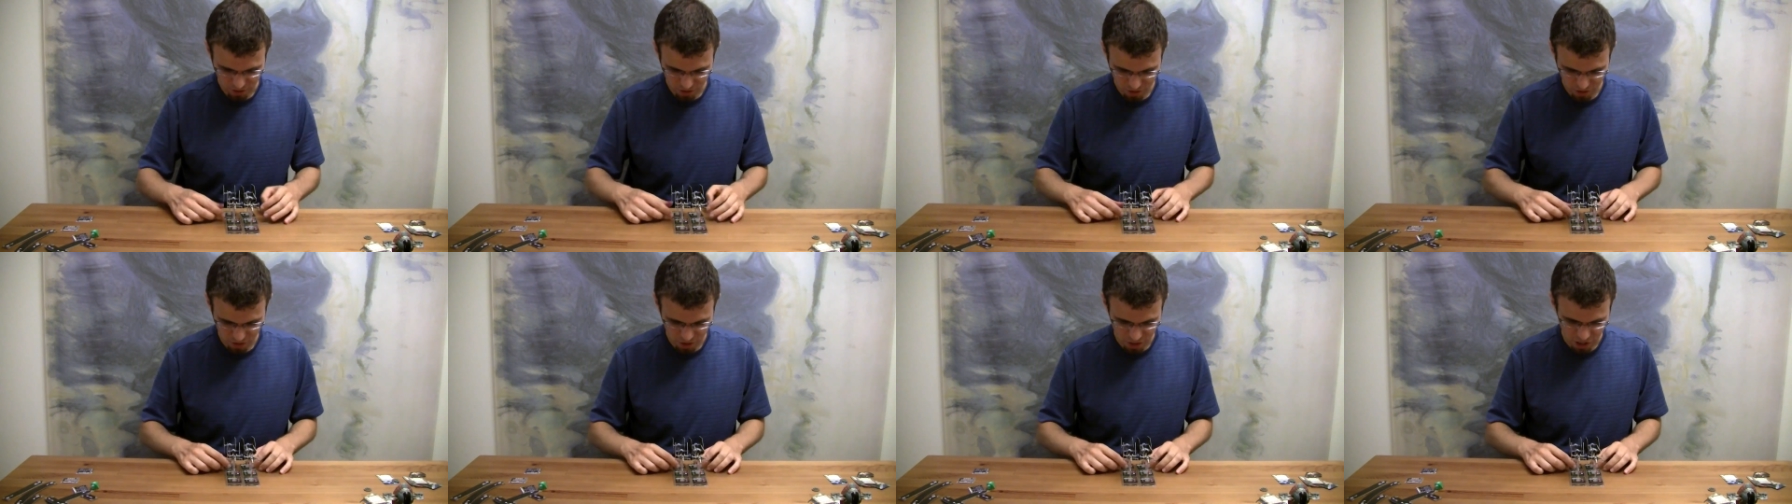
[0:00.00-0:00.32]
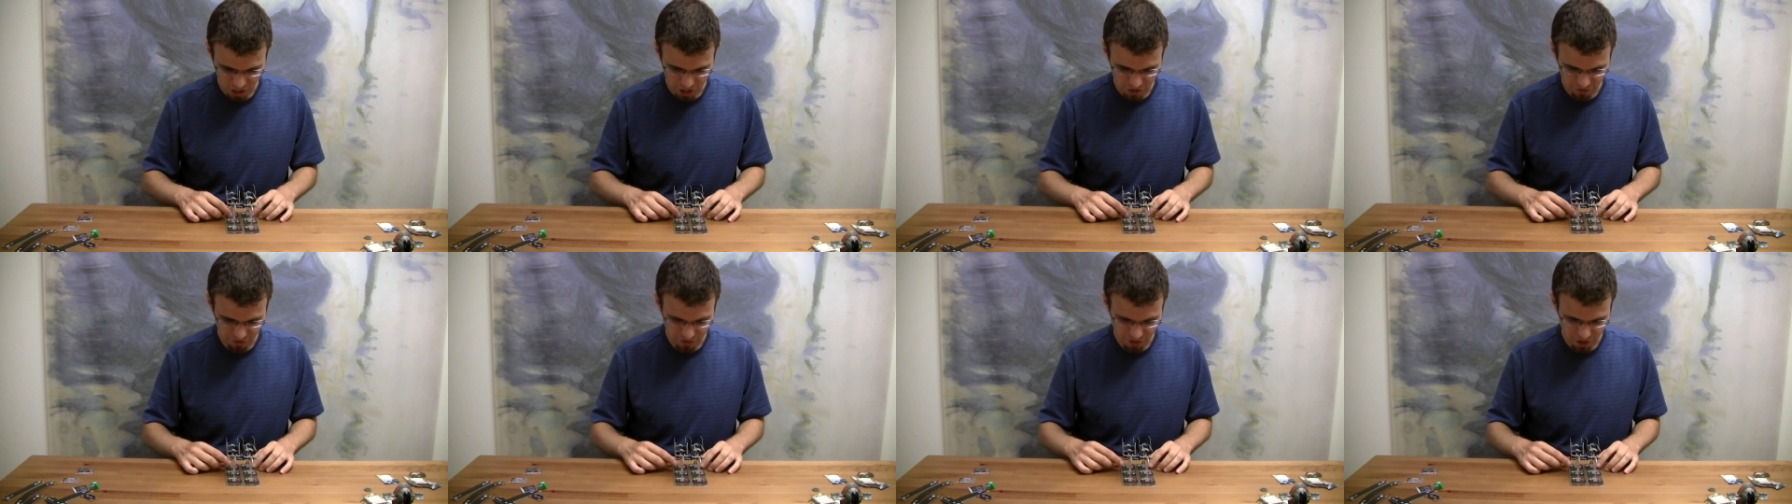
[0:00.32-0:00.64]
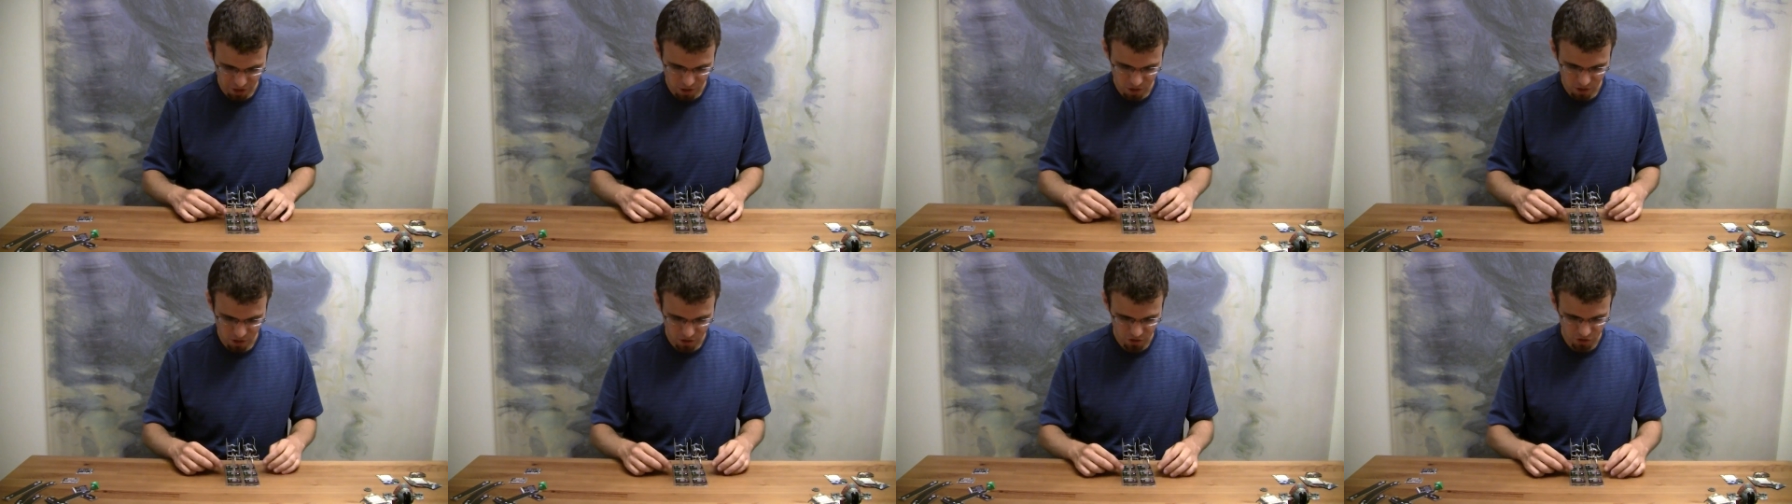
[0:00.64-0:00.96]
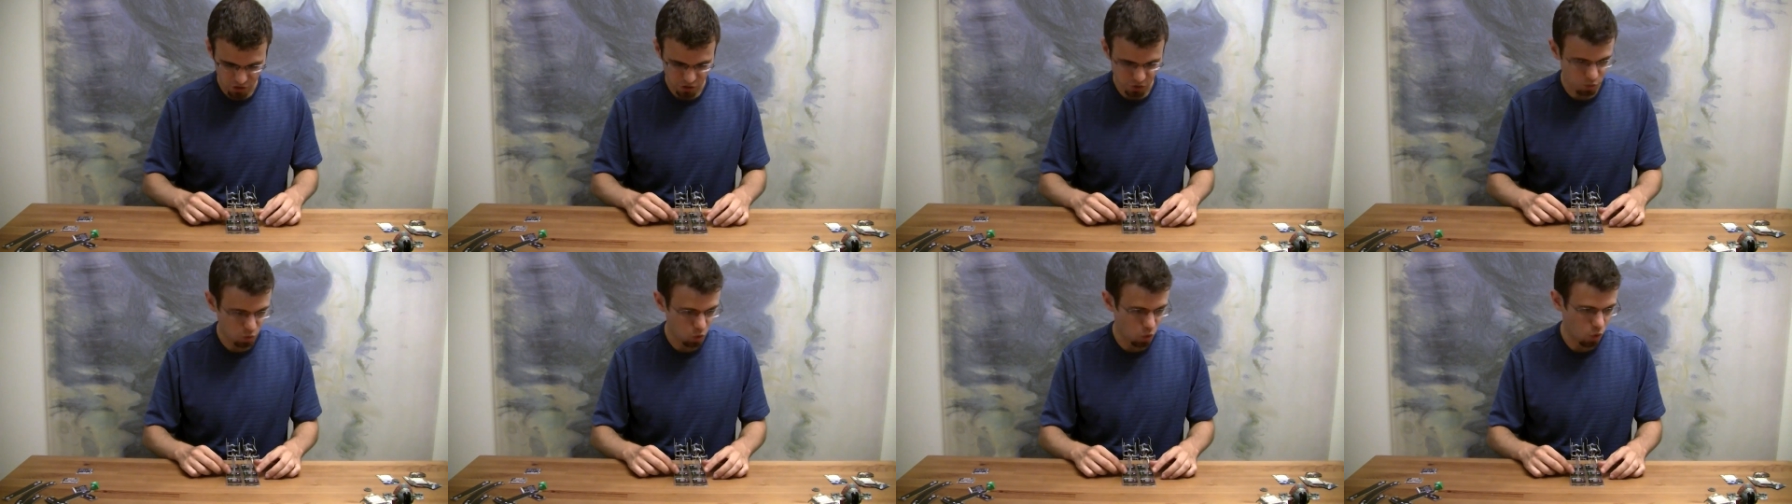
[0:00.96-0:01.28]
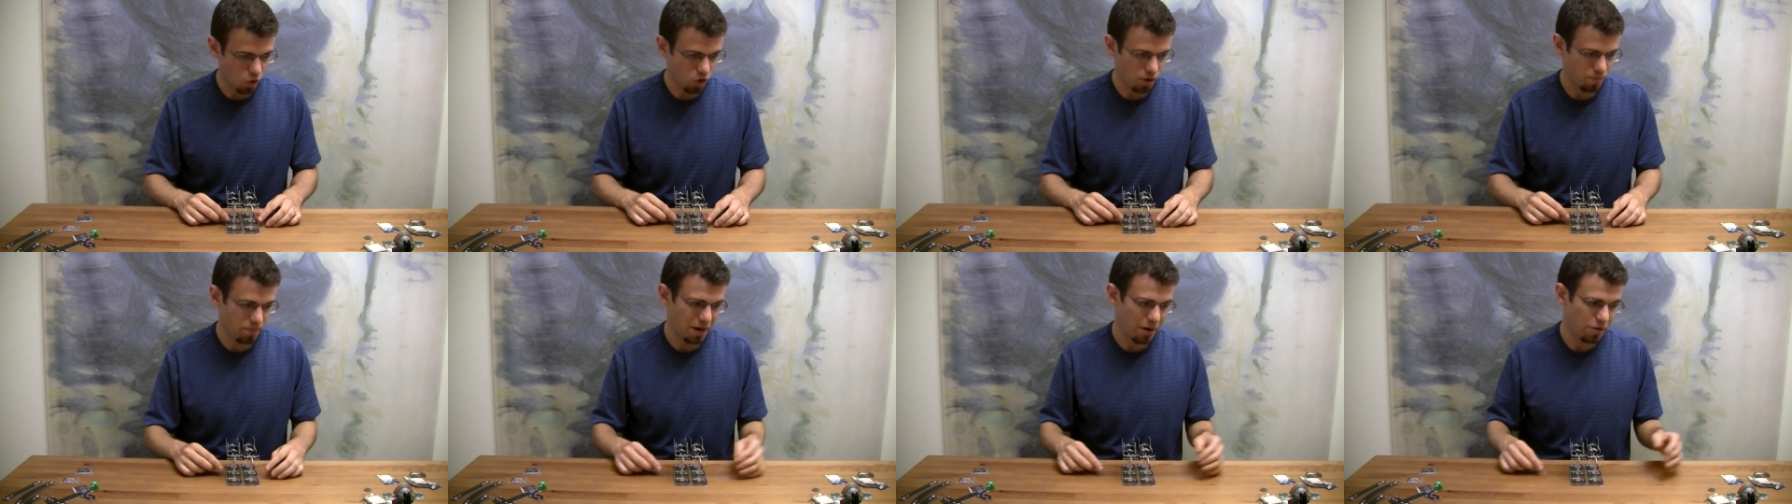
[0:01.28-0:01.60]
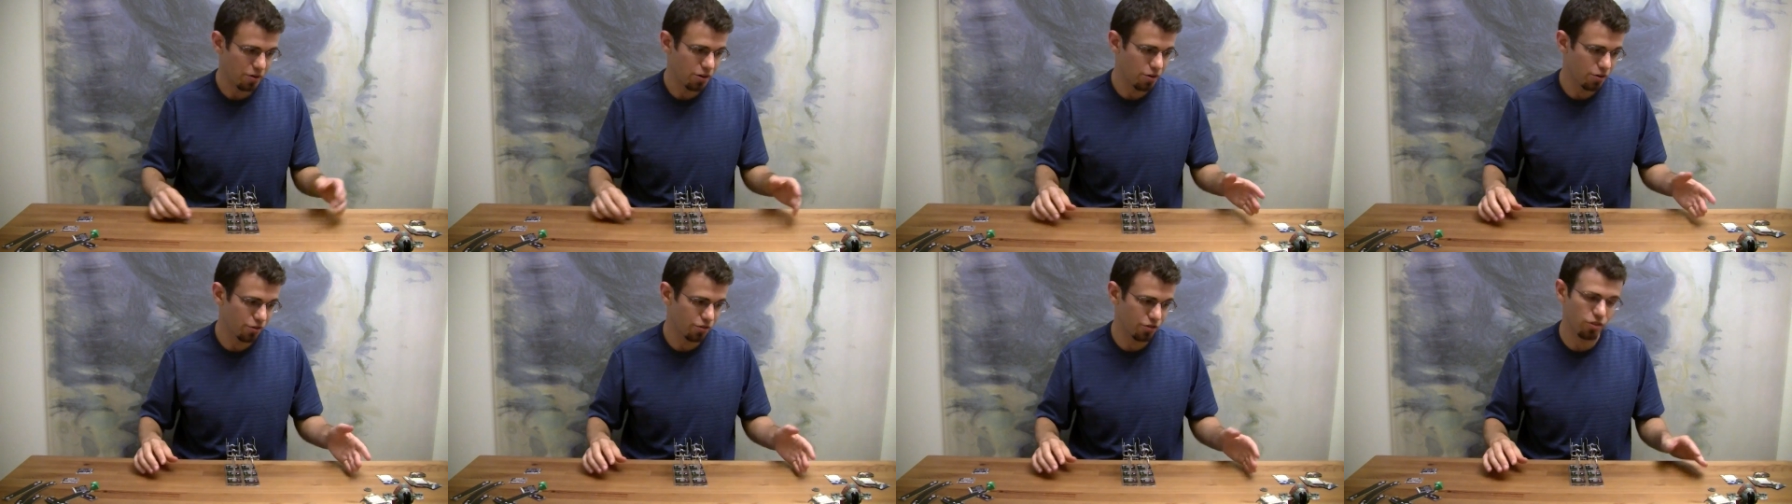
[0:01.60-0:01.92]
TIE fighter swarm. Now,
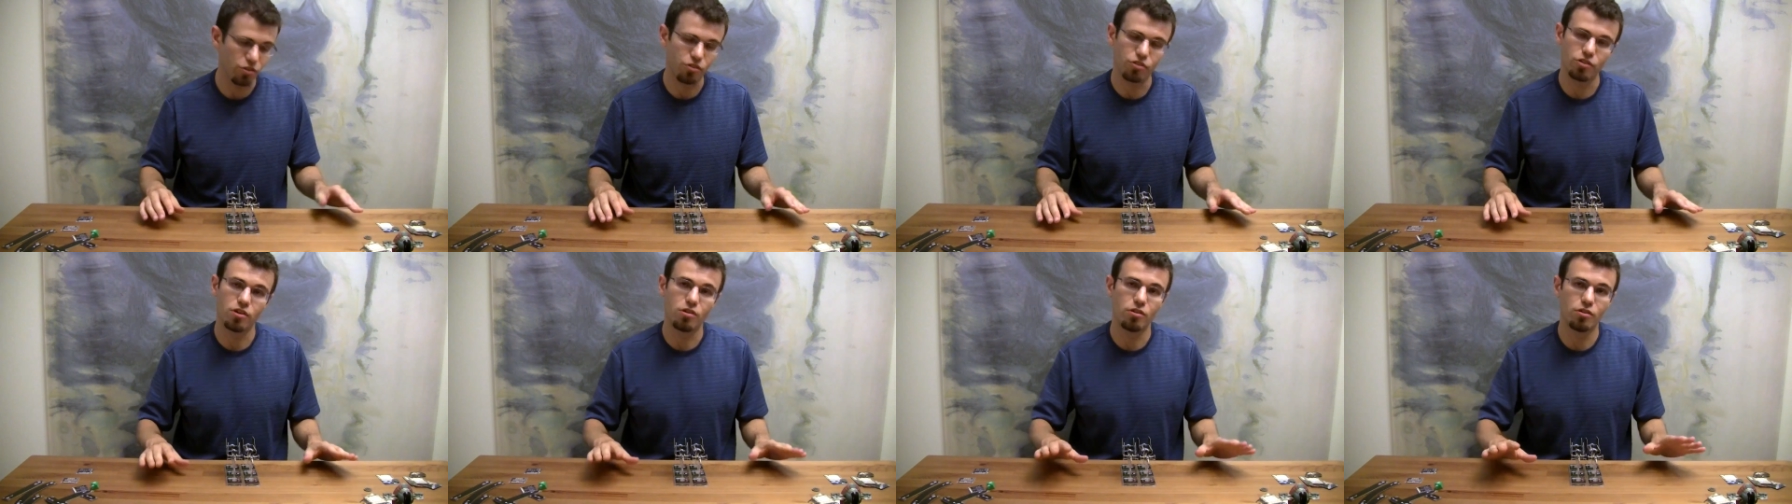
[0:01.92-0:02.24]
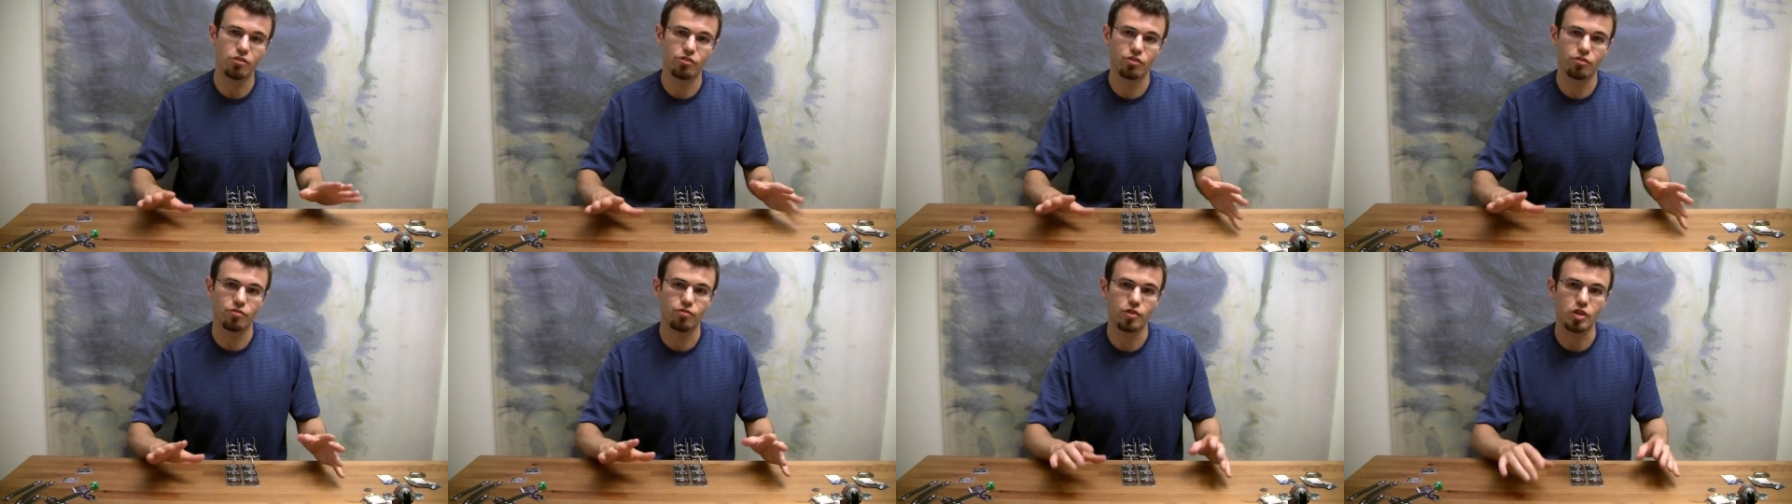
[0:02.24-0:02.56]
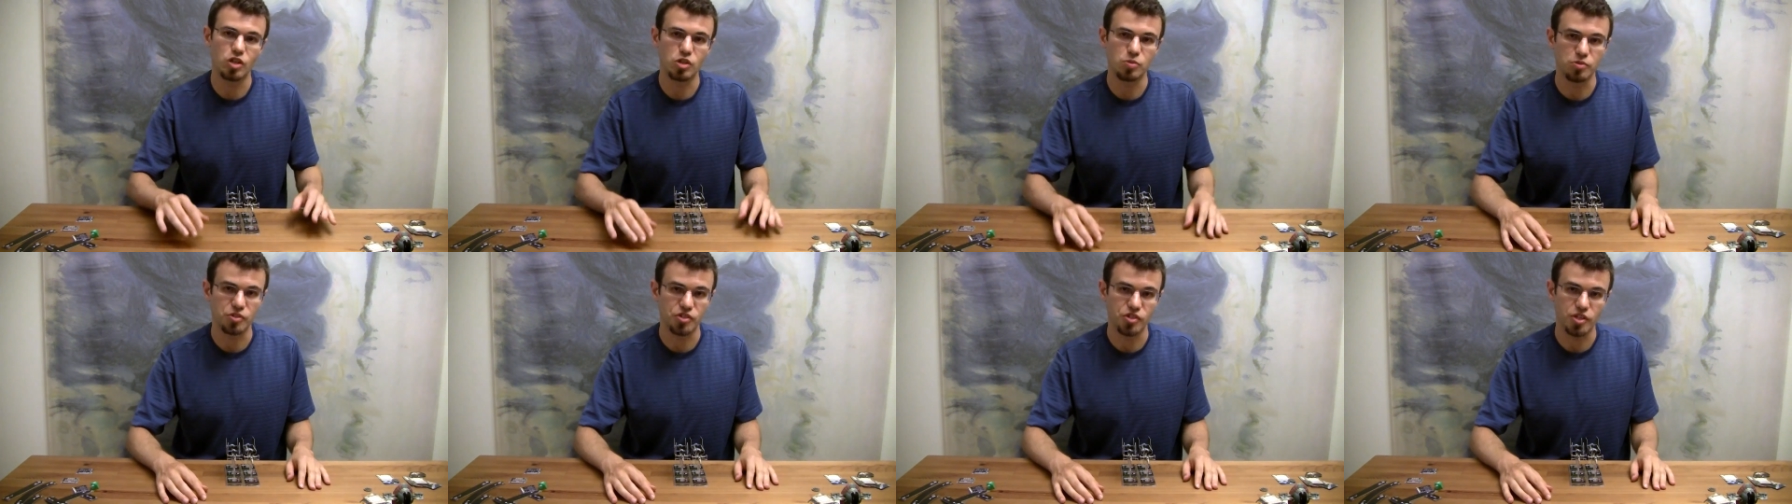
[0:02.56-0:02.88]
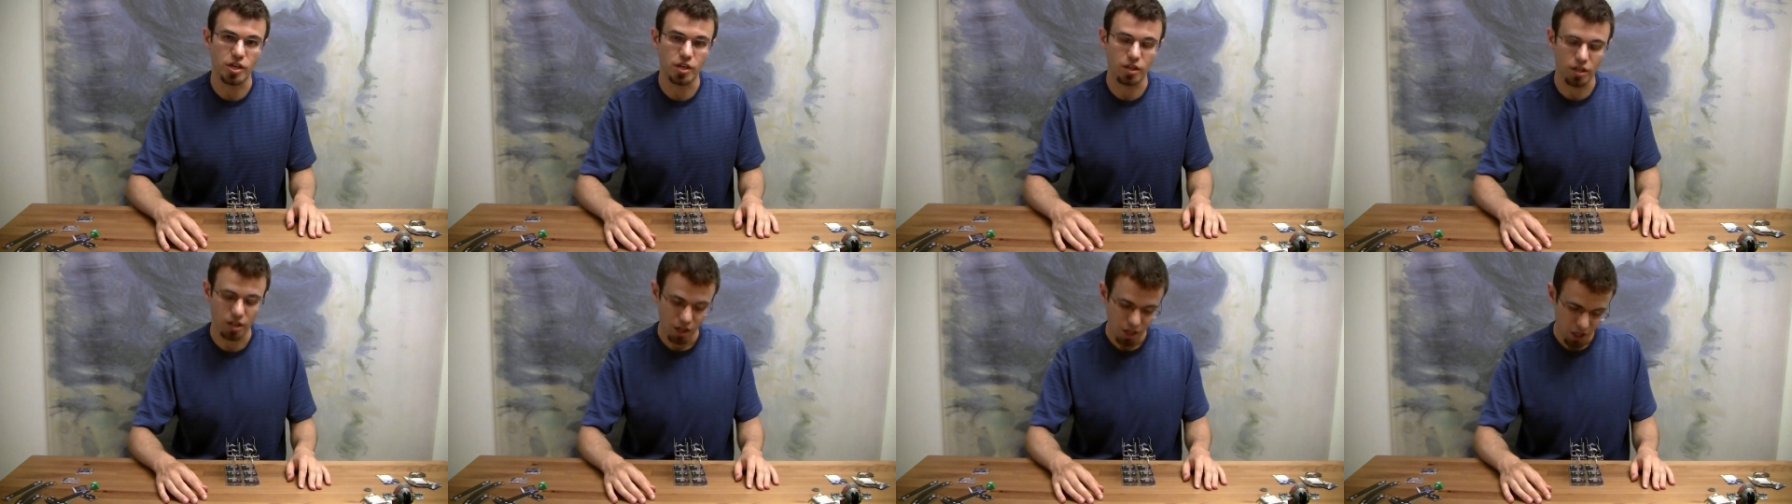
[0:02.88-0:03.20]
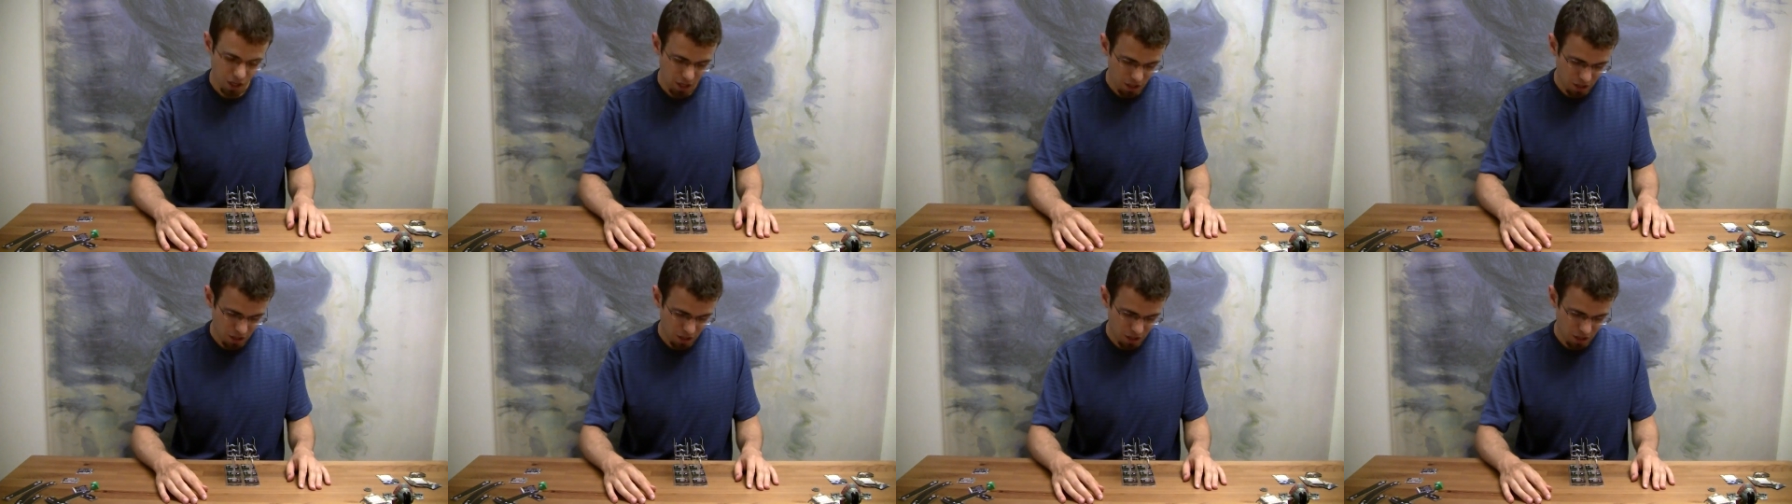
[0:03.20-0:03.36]
here's the first mistake.